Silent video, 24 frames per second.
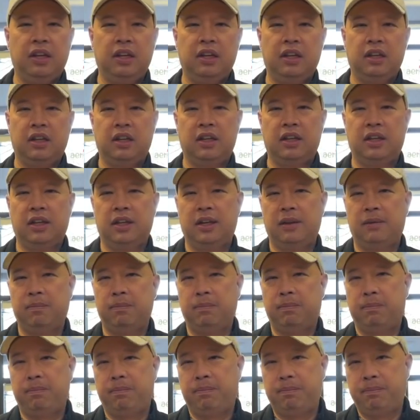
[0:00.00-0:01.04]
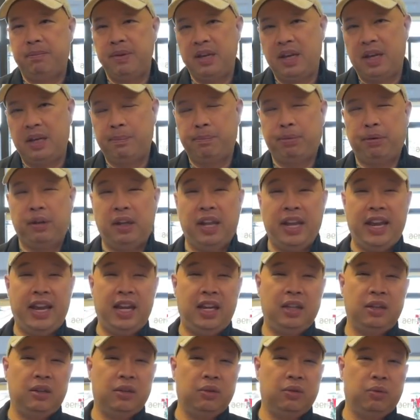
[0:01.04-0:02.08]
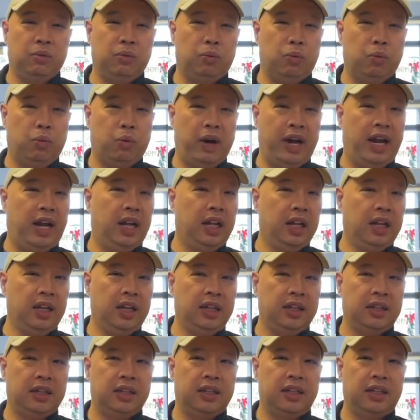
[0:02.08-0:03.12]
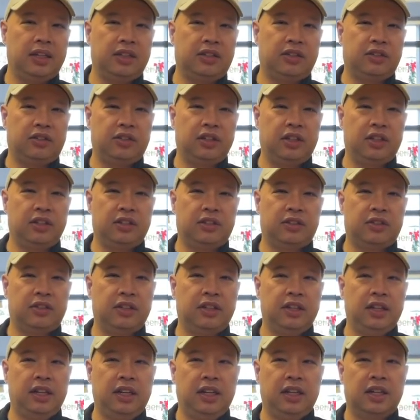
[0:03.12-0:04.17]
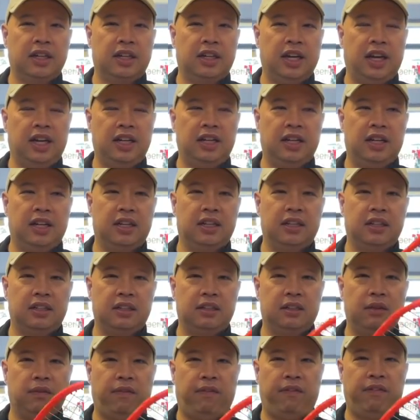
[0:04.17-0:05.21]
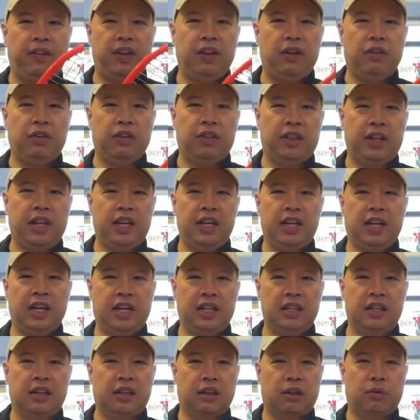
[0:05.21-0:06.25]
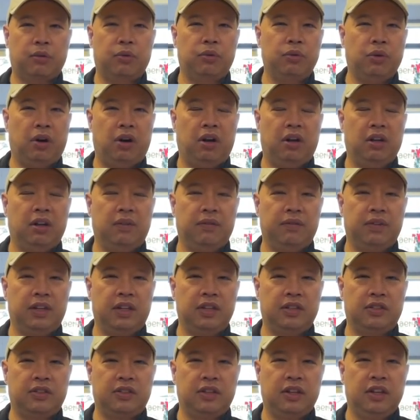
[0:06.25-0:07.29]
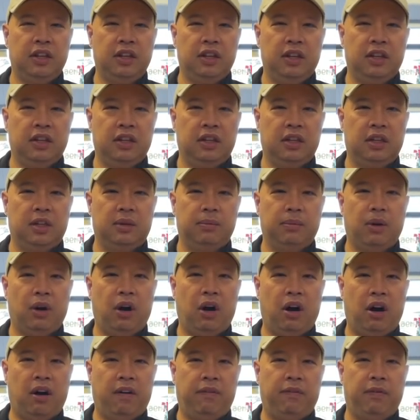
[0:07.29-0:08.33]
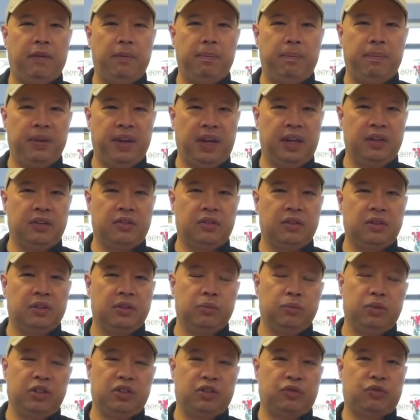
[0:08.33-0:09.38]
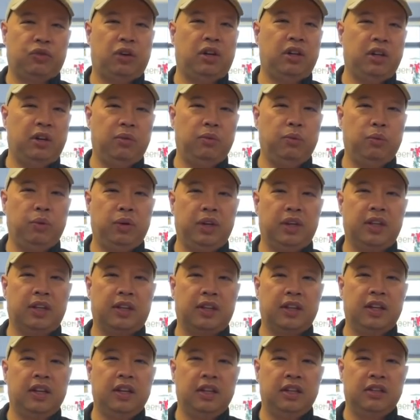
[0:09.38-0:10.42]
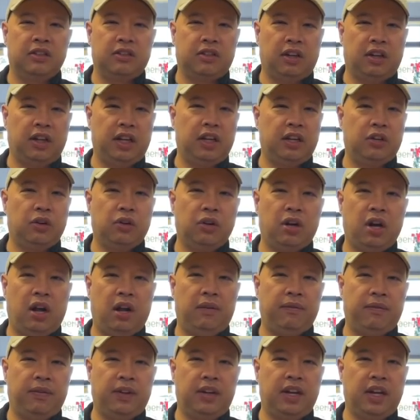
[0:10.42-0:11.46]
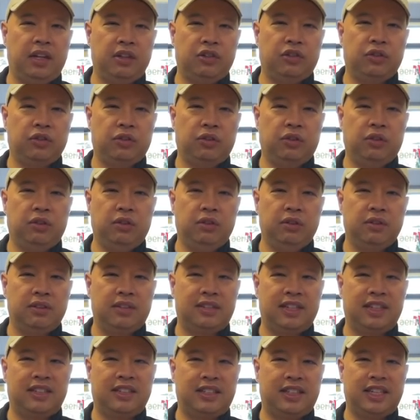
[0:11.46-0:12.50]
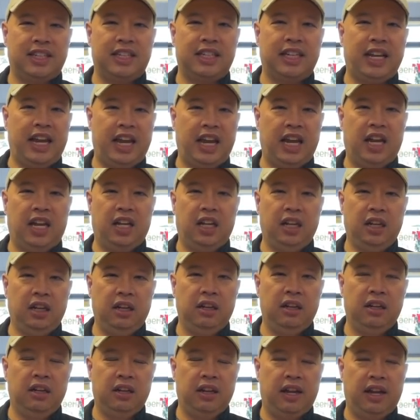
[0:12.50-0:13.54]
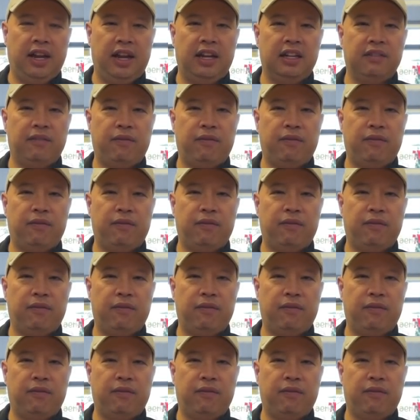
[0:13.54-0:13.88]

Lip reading: It played well. It's just kind of the feel thing kind of threw all of us off a bit. We strung it with Selinko Confidential 16L at